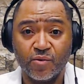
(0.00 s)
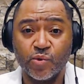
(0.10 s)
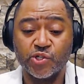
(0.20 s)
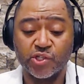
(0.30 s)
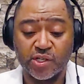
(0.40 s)

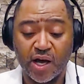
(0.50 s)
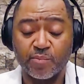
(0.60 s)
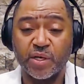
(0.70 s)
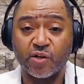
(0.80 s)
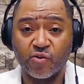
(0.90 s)
We should
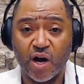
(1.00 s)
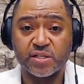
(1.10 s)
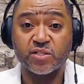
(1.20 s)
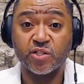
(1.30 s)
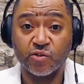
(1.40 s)
not be in
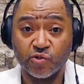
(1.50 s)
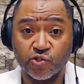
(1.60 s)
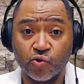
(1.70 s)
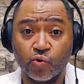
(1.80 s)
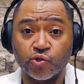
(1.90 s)
crisis here in
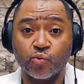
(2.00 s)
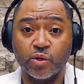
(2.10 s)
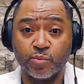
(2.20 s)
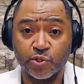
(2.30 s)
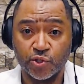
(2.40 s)
Georgia
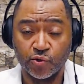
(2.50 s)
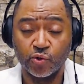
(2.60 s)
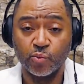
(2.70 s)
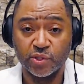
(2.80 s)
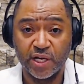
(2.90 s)
with
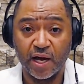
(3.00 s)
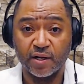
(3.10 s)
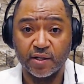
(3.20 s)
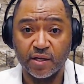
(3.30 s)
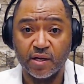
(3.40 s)
maternal
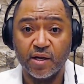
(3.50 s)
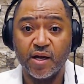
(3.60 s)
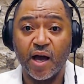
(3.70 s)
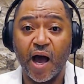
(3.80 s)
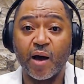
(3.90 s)
mortality.
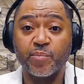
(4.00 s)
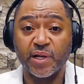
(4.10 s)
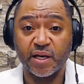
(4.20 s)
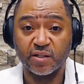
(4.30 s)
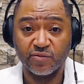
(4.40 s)
I
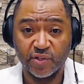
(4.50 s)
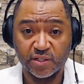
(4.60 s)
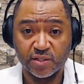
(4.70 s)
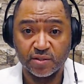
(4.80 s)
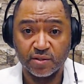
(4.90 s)
plan to
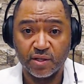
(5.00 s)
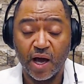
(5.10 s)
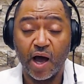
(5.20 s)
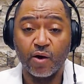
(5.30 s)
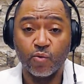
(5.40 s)
fix it. I